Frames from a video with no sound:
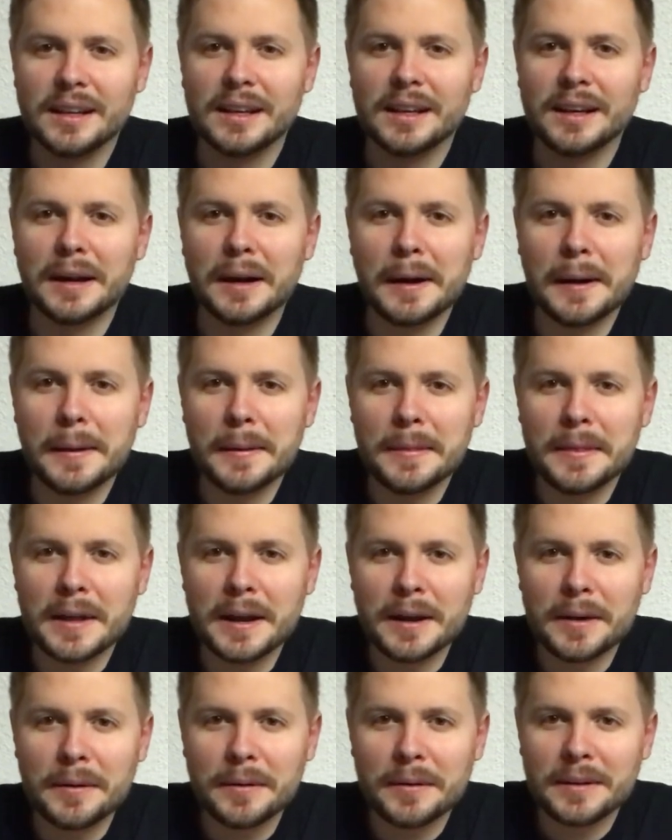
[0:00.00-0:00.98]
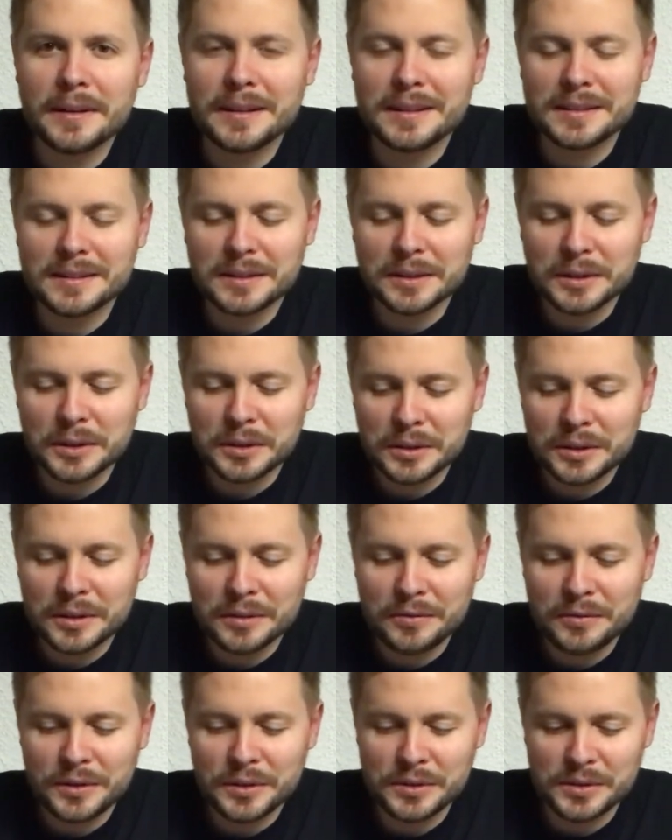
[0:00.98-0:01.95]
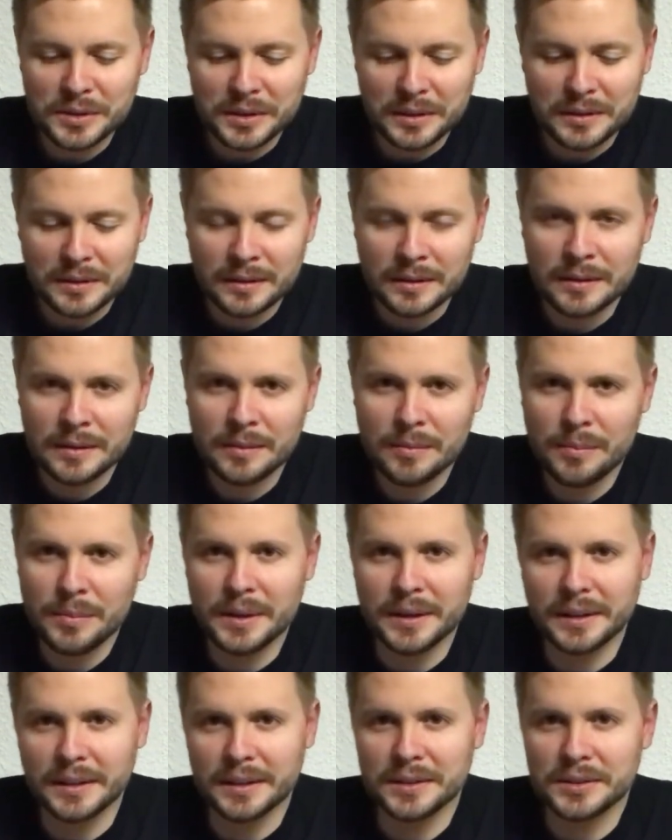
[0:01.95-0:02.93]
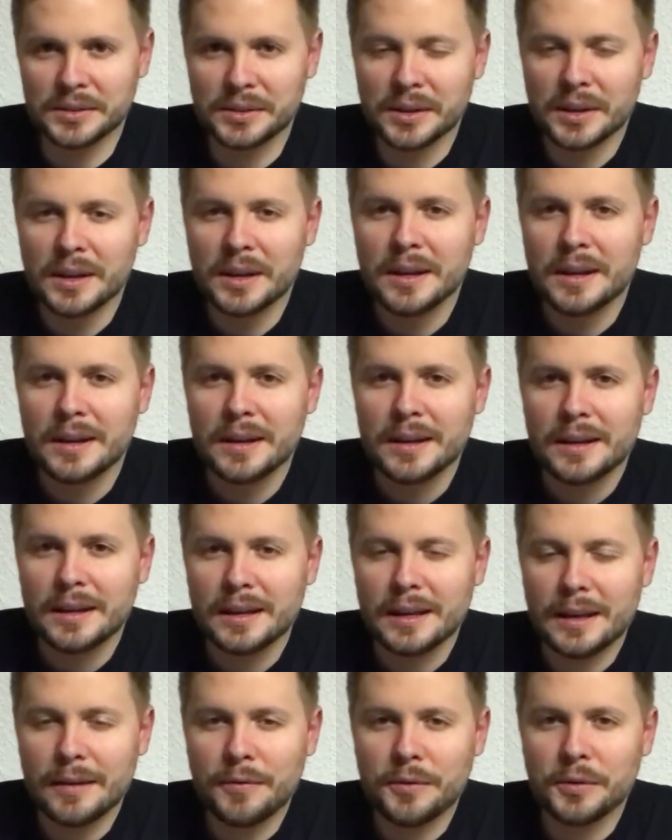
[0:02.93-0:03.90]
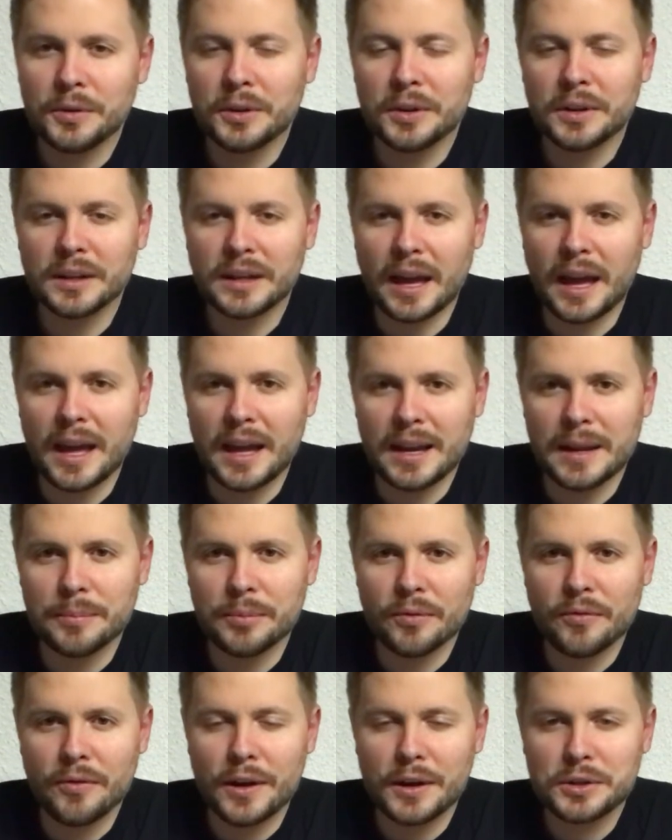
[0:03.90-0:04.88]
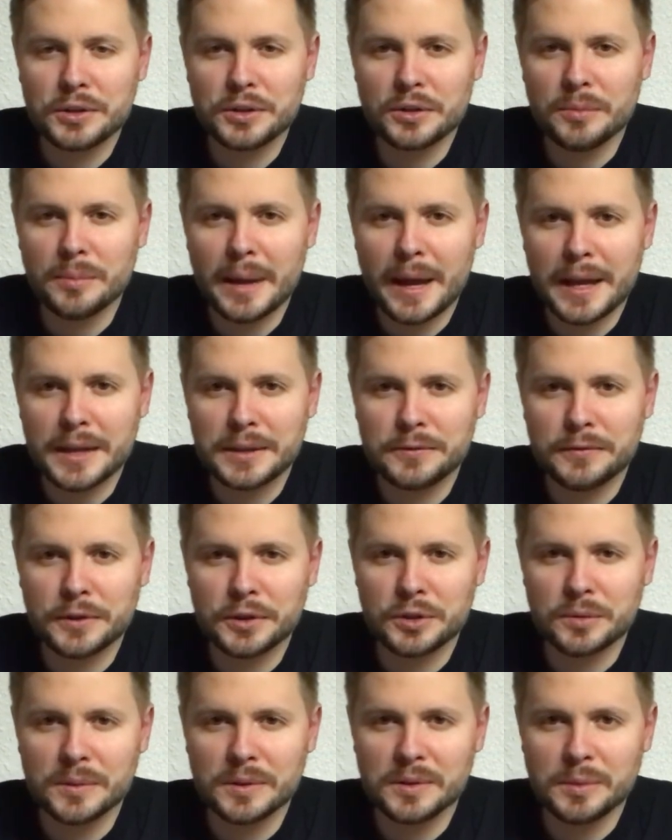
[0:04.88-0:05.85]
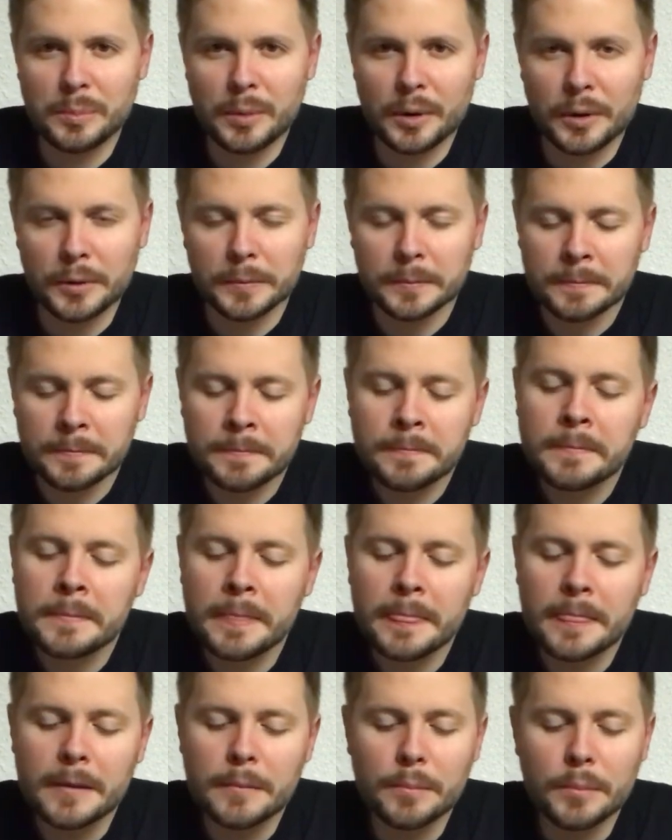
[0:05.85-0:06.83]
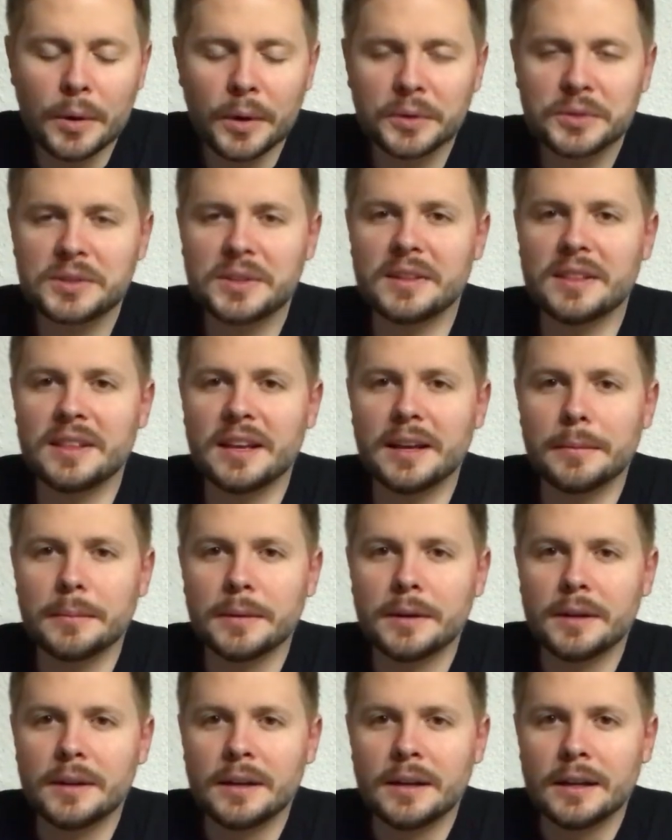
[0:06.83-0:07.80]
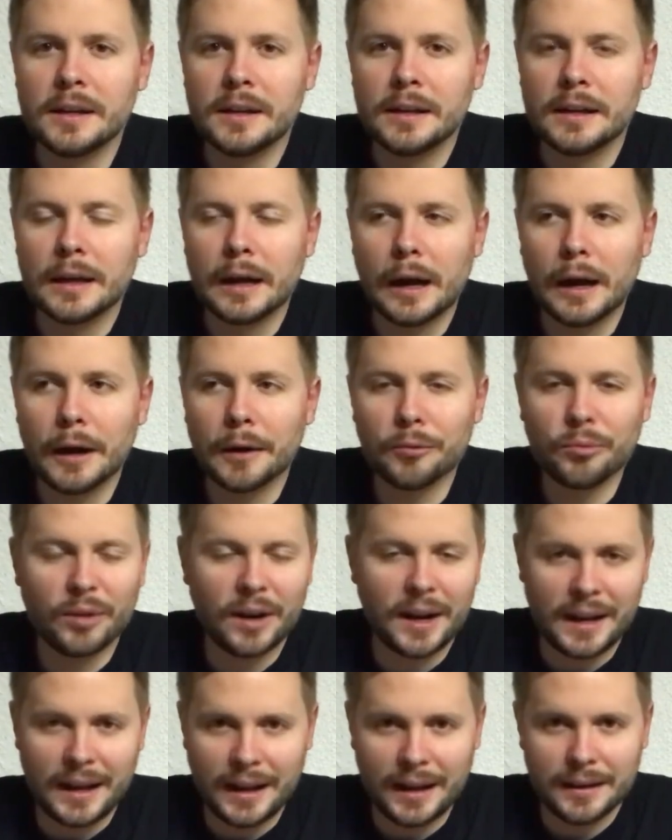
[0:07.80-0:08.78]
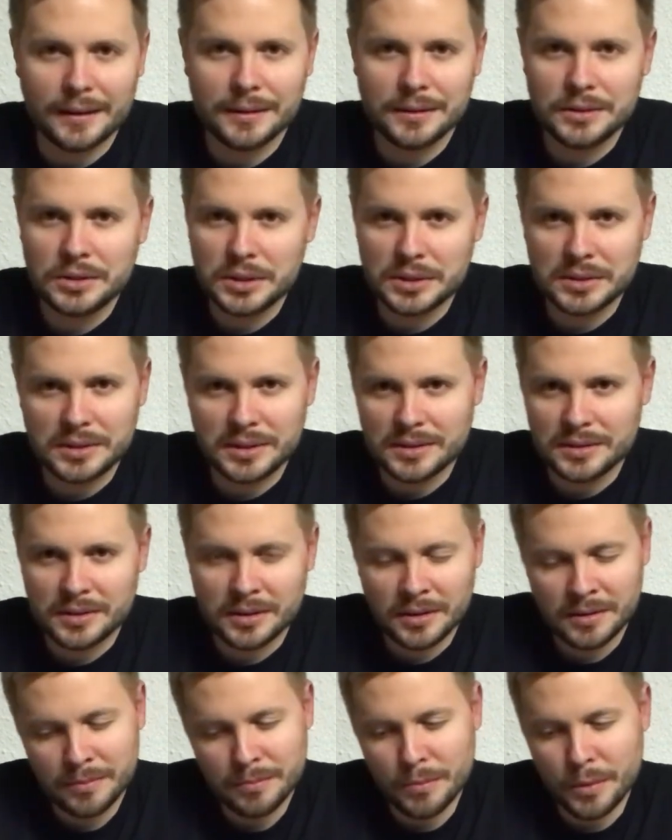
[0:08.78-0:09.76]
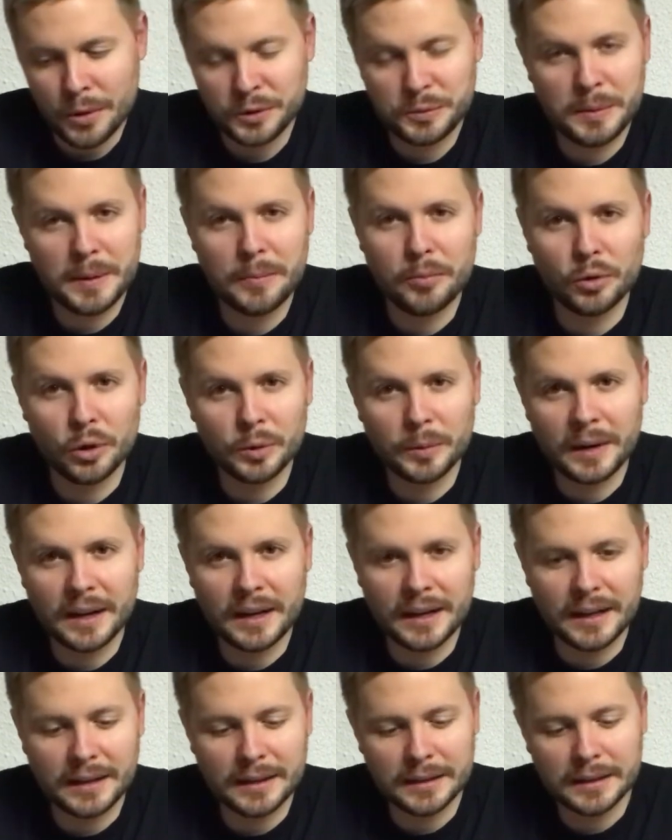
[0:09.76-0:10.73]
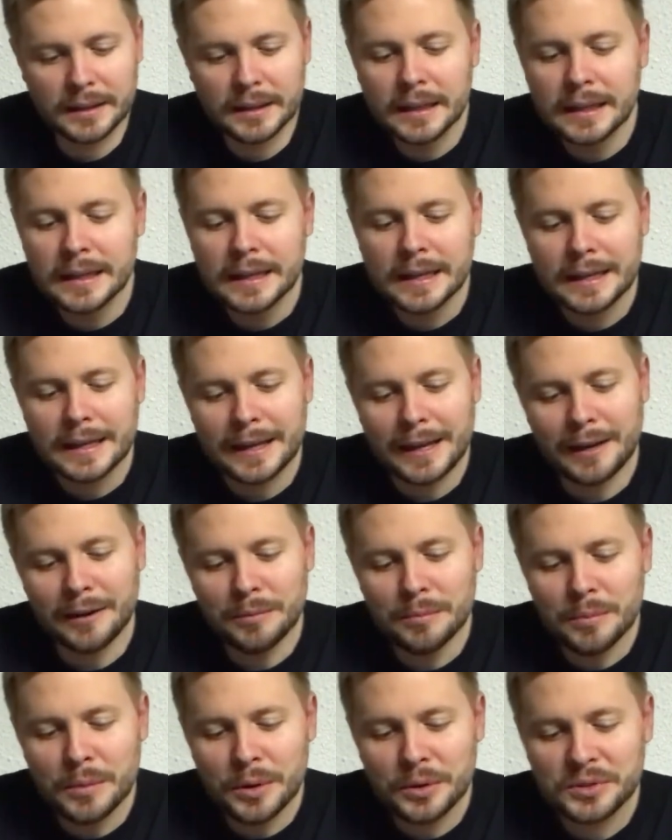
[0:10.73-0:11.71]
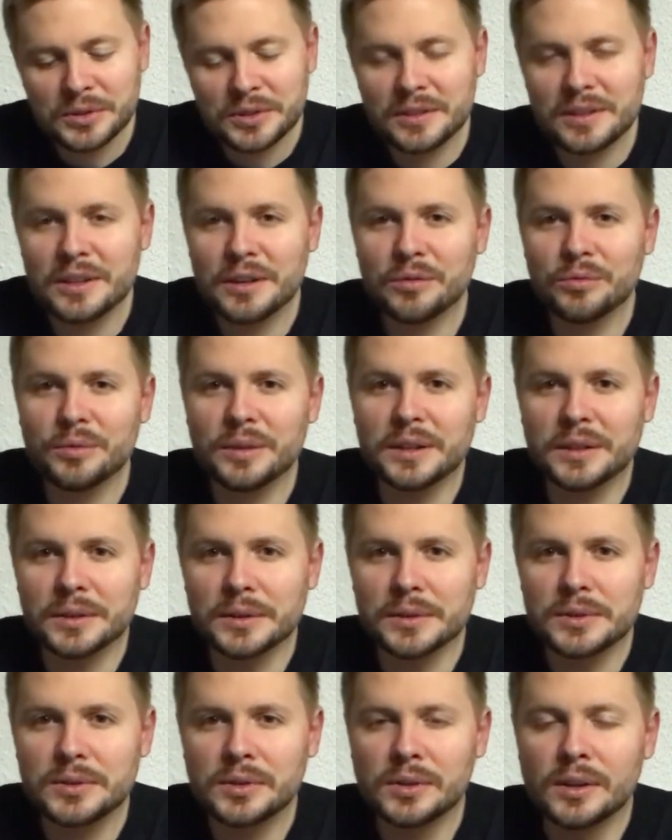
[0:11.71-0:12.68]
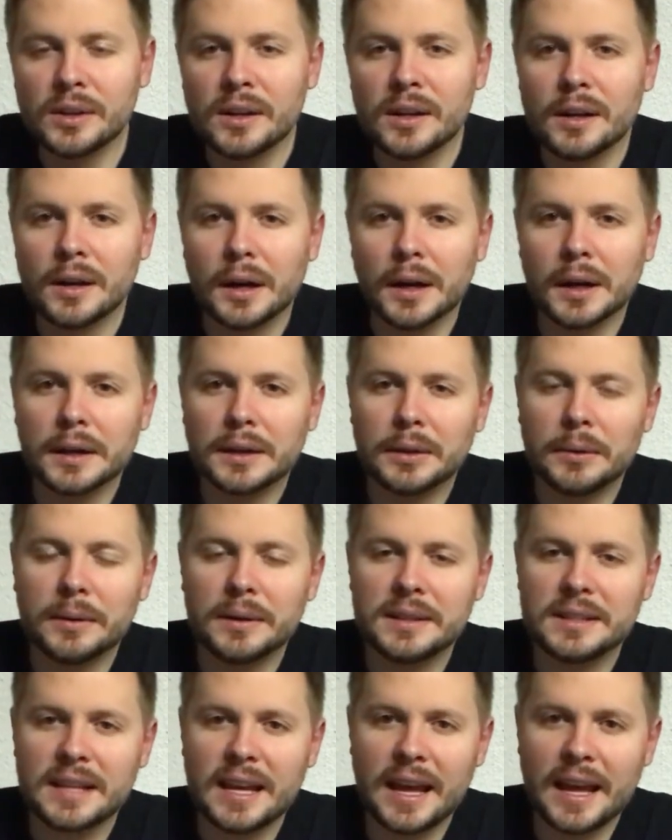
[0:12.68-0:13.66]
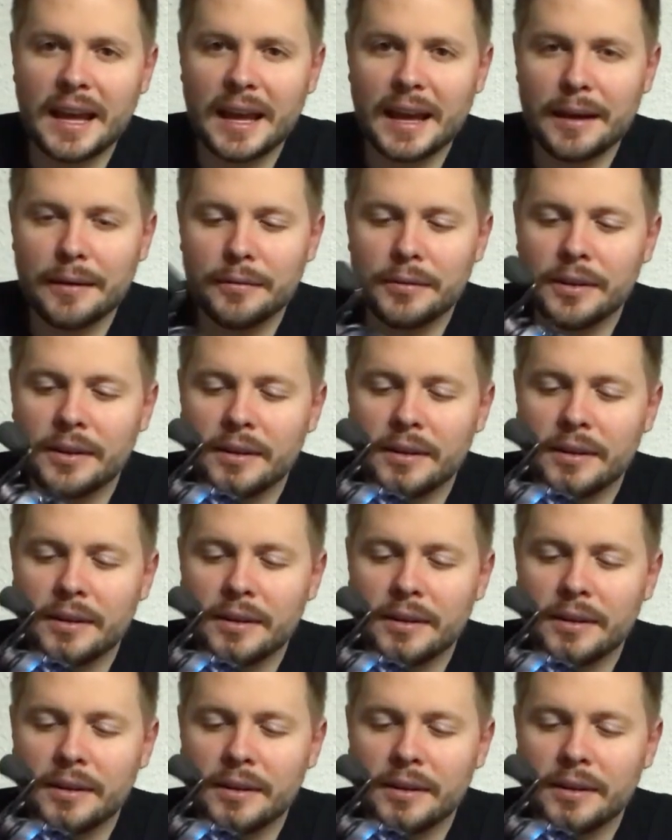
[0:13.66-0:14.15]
Now, it's a little confusing because if you look at a professional bass fisherman's boat, most of them are right-handed, just as most people are right-handed, and most of their reels are going to have